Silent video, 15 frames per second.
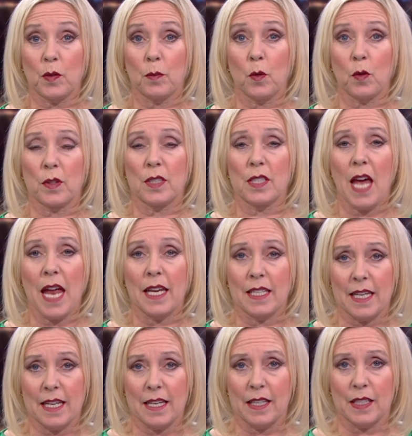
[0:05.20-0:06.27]
for more than
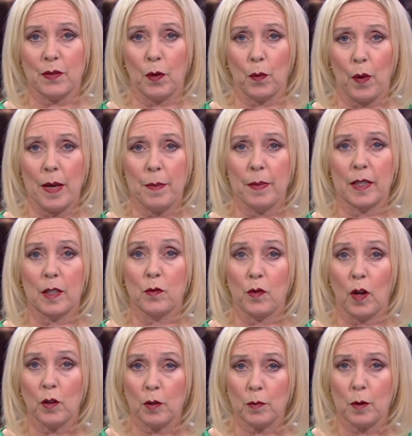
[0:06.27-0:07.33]
10 years for raping a
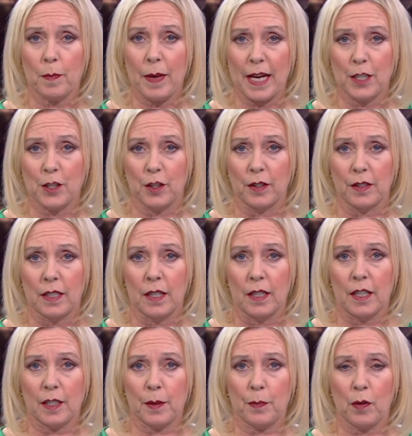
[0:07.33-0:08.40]
vulnerable patient
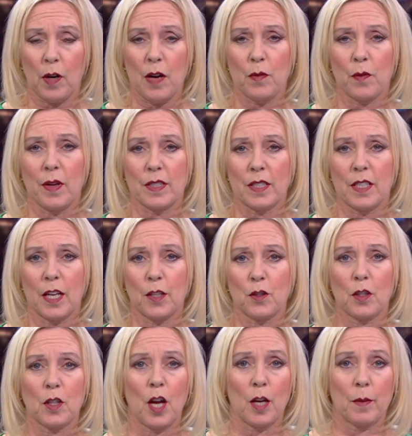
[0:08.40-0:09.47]
at a private
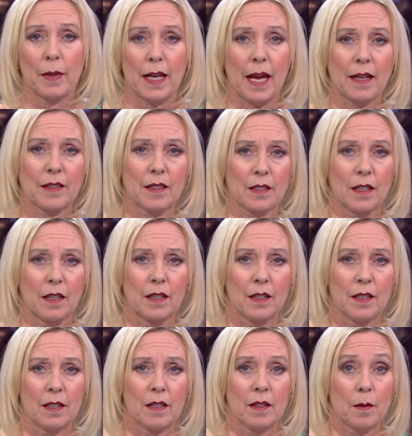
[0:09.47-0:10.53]
residential home in Exeter.
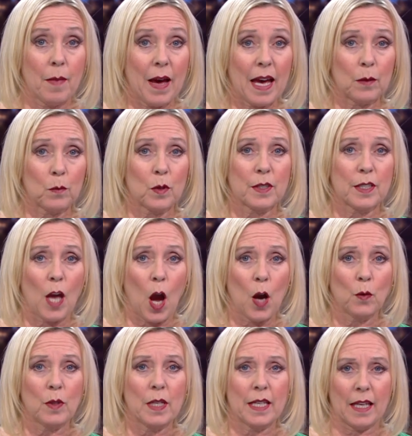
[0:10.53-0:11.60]
The man was the
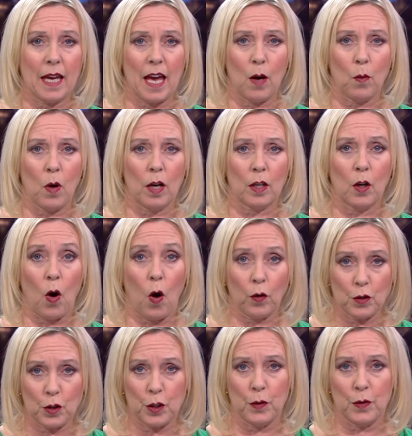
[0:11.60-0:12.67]
only care worker
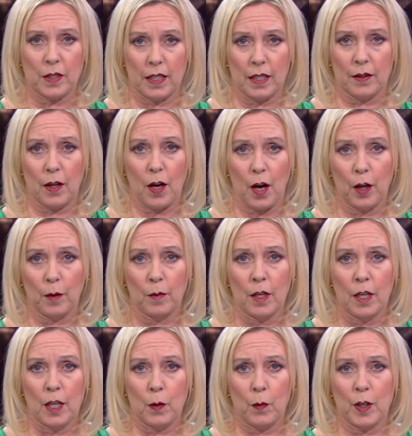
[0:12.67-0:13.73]
on duty at the home,
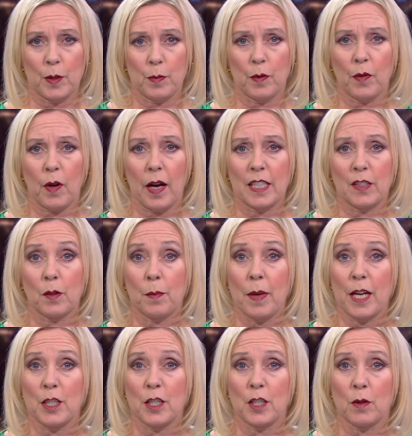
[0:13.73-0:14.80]
which provides for
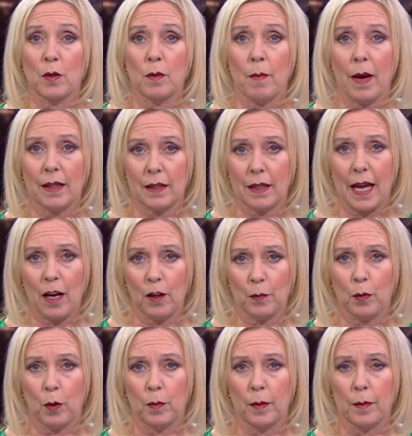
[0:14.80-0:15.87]
patients with mental
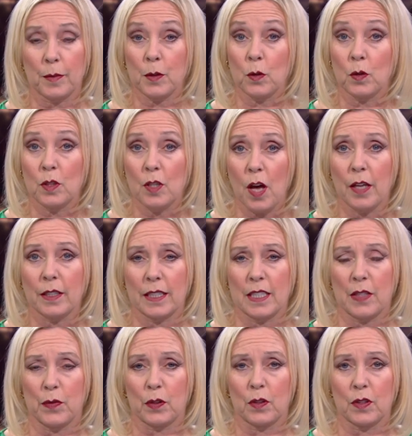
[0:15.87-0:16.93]
health problems or learning
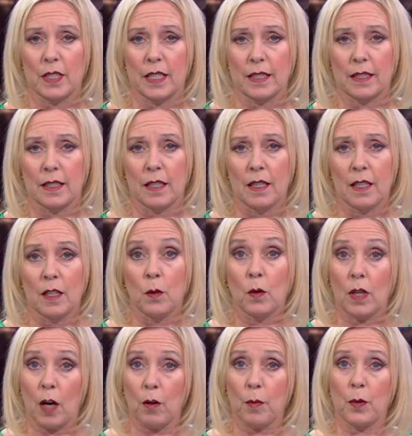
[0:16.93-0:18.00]
difficulties.
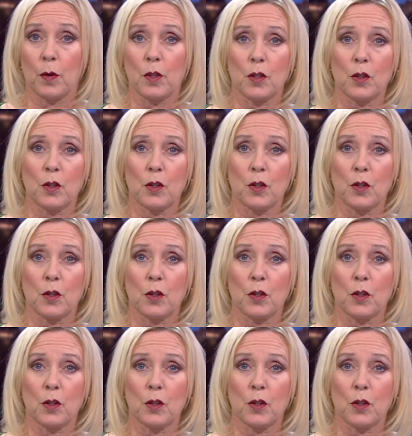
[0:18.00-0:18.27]
Well, our reporter